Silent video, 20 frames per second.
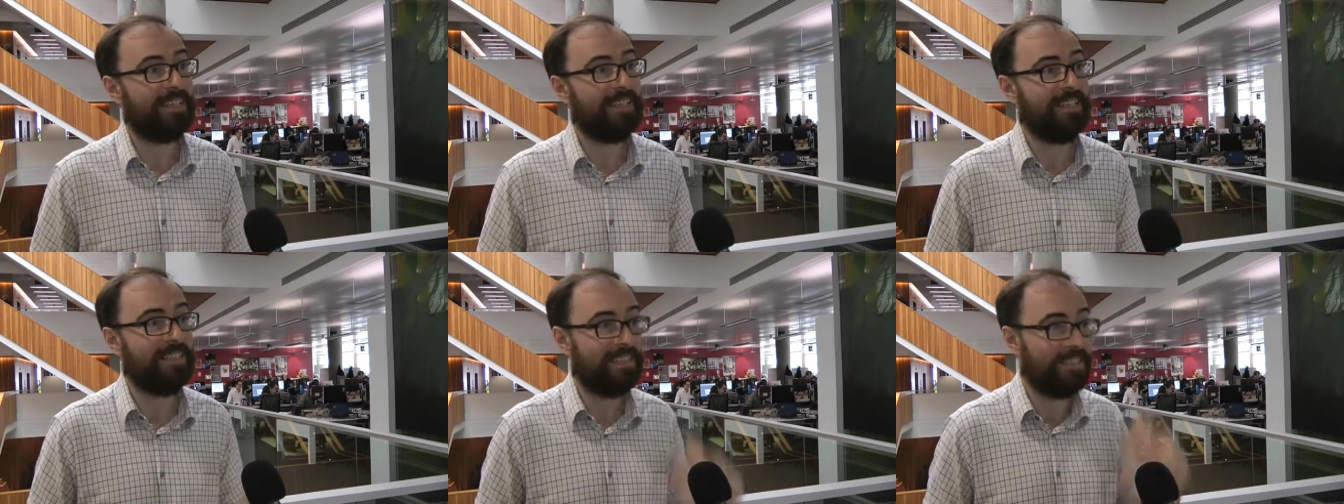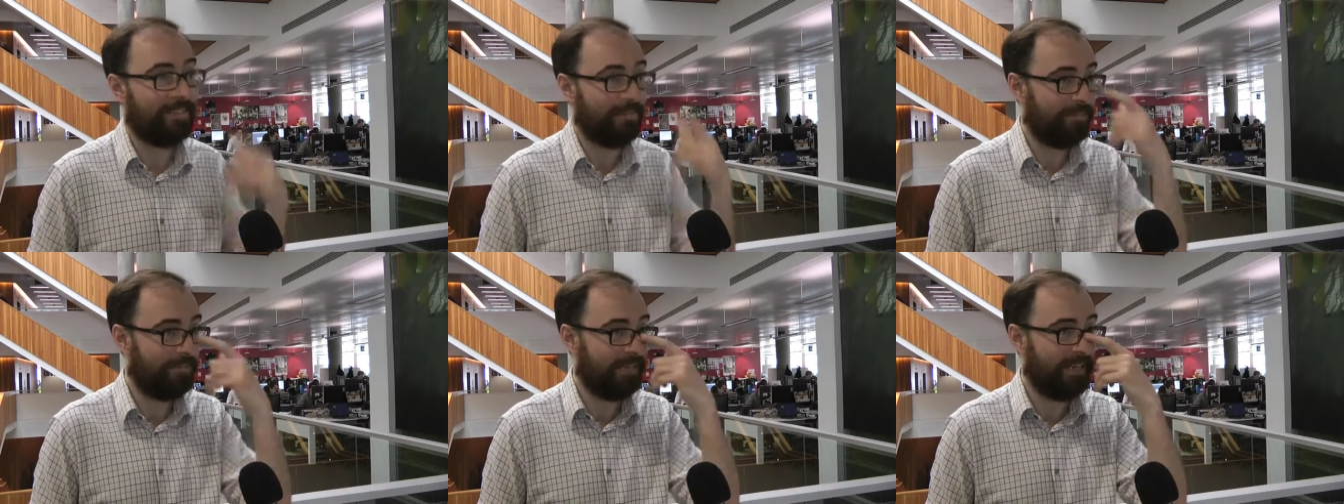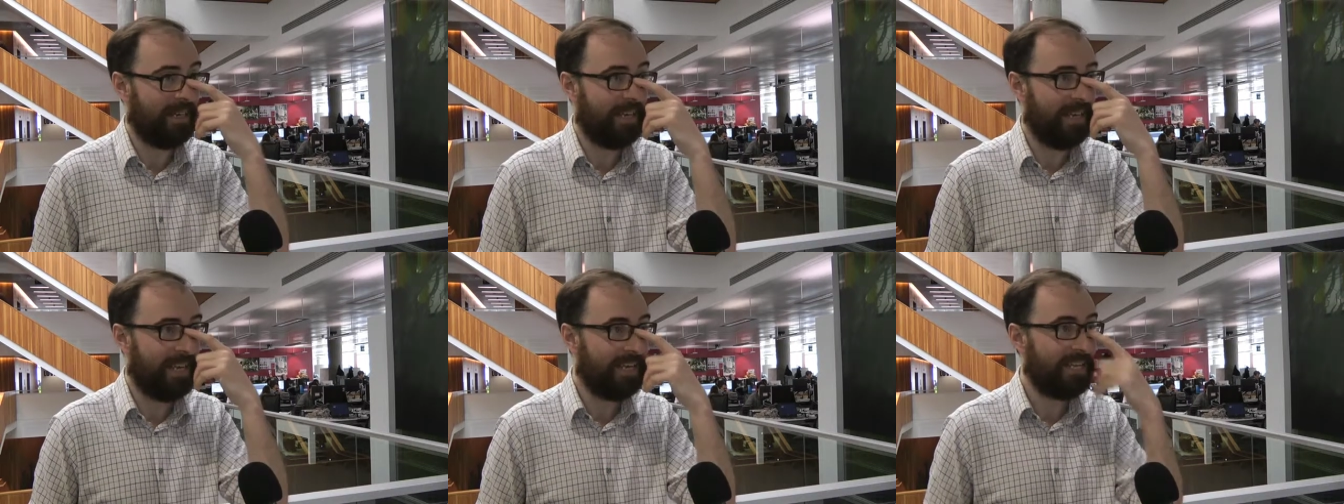and sort of uh,
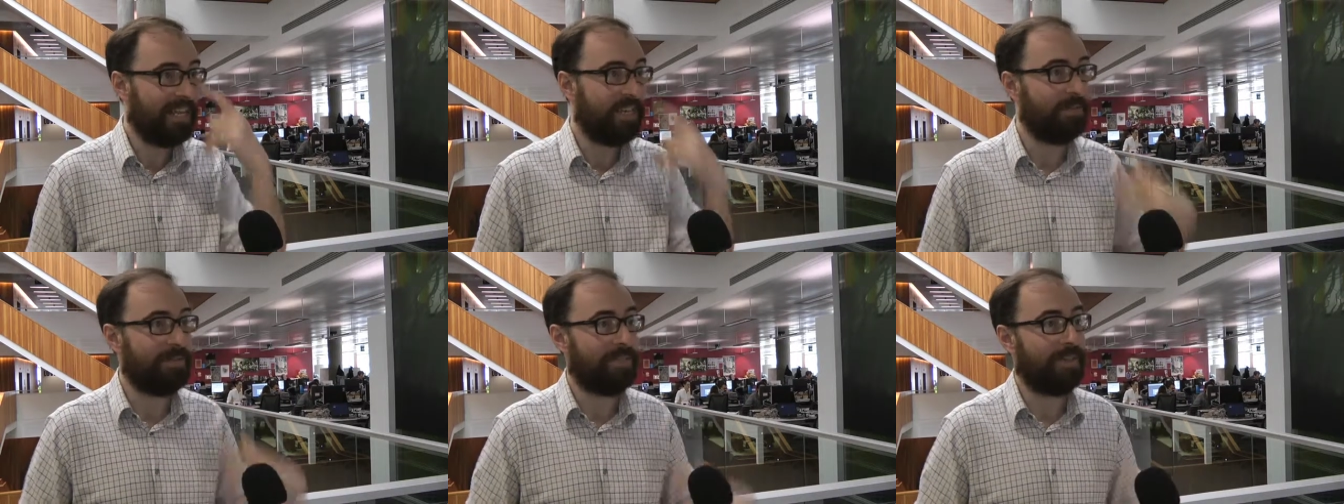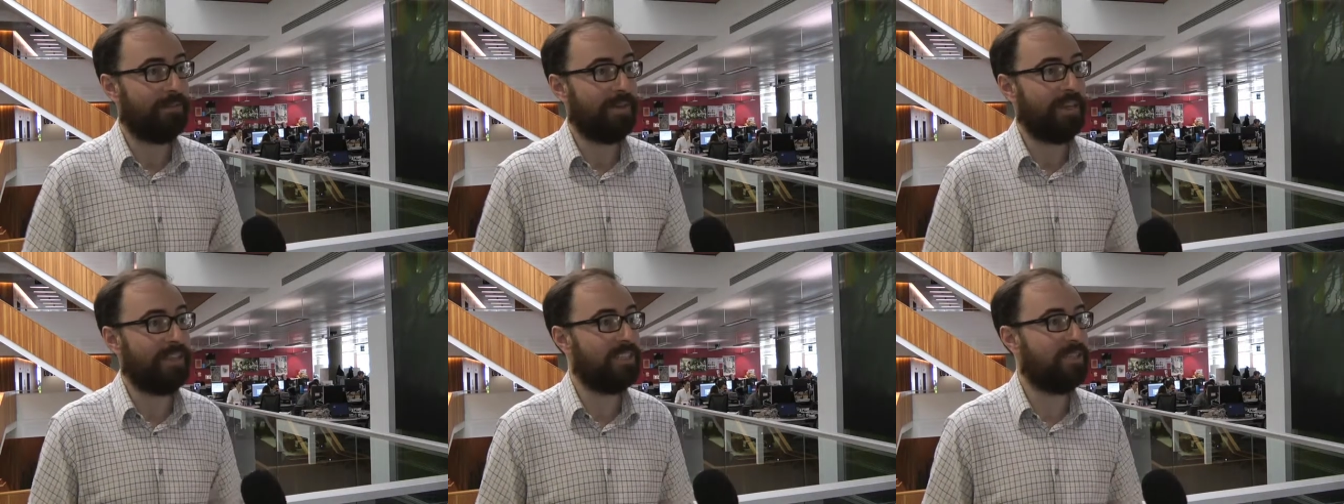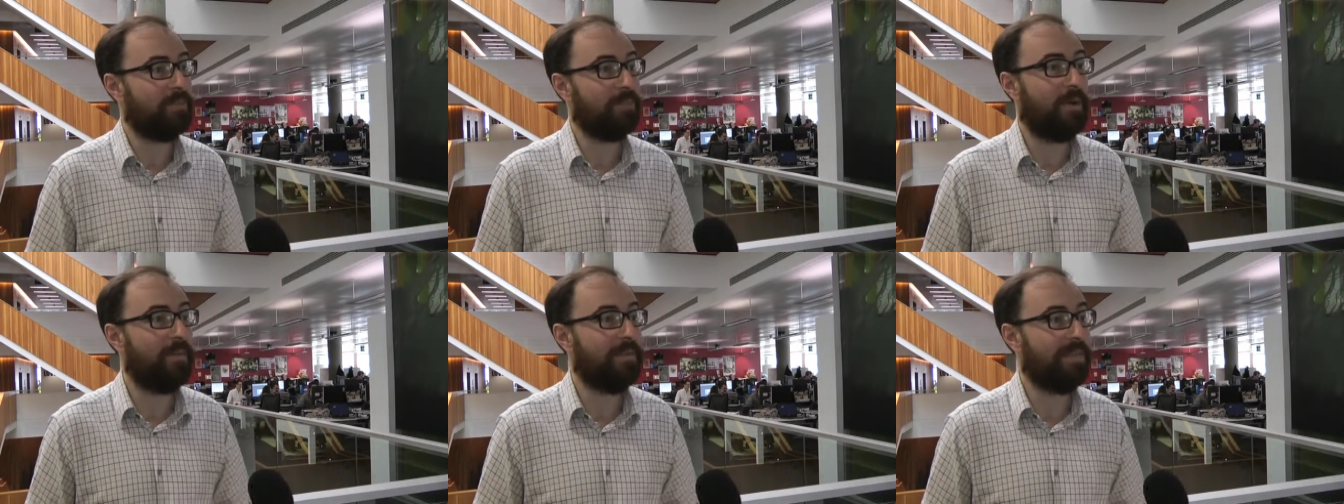keep stuff out
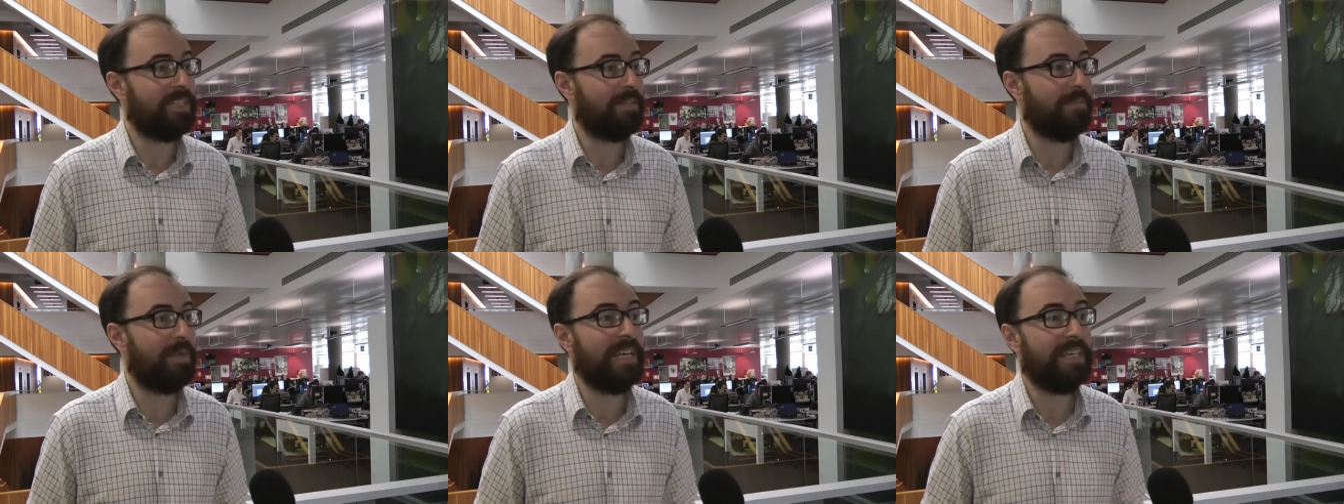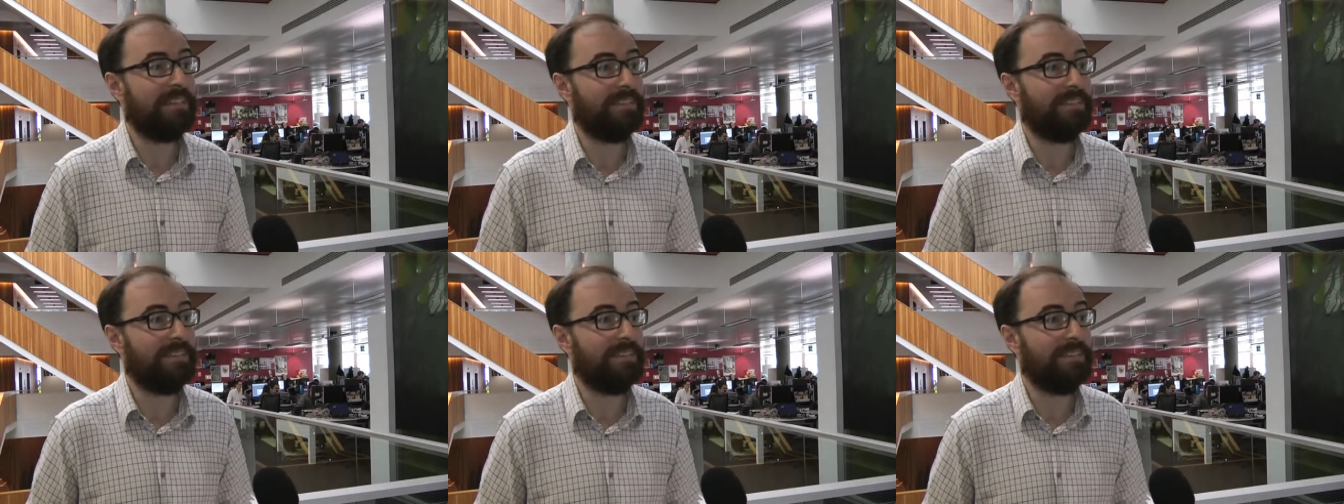of the public domain.